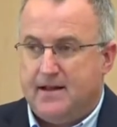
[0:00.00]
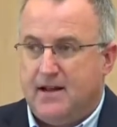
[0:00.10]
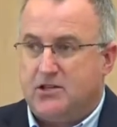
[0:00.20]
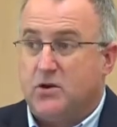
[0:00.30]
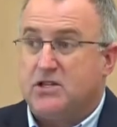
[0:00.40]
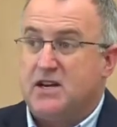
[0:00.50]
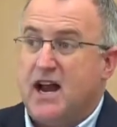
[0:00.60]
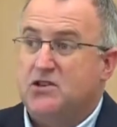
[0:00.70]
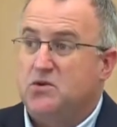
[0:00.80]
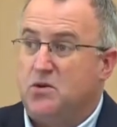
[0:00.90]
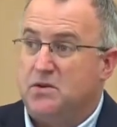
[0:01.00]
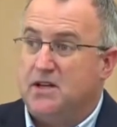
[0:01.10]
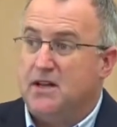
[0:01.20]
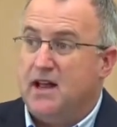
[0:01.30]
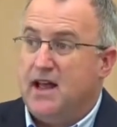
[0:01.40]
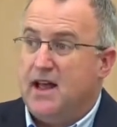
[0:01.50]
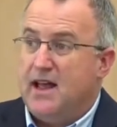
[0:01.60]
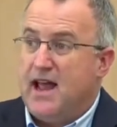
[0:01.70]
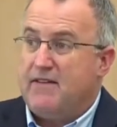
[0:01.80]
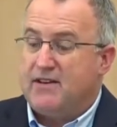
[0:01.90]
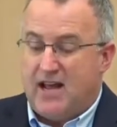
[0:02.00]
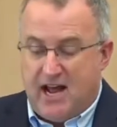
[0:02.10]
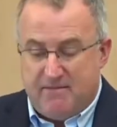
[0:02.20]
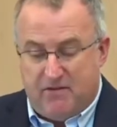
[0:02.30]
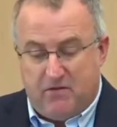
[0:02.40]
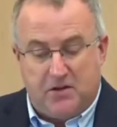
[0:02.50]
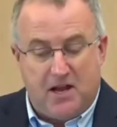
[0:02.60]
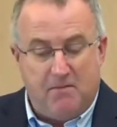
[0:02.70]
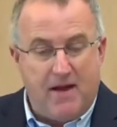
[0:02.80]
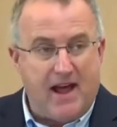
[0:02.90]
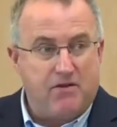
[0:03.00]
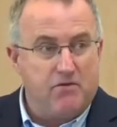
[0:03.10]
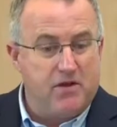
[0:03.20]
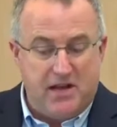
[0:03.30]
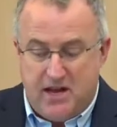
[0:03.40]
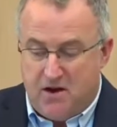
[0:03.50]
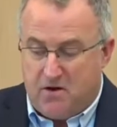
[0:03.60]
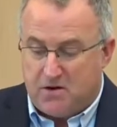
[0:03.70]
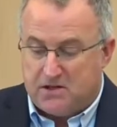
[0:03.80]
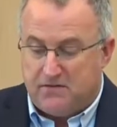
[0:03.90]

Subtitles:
And so it's natural to have a time of looking back through the years,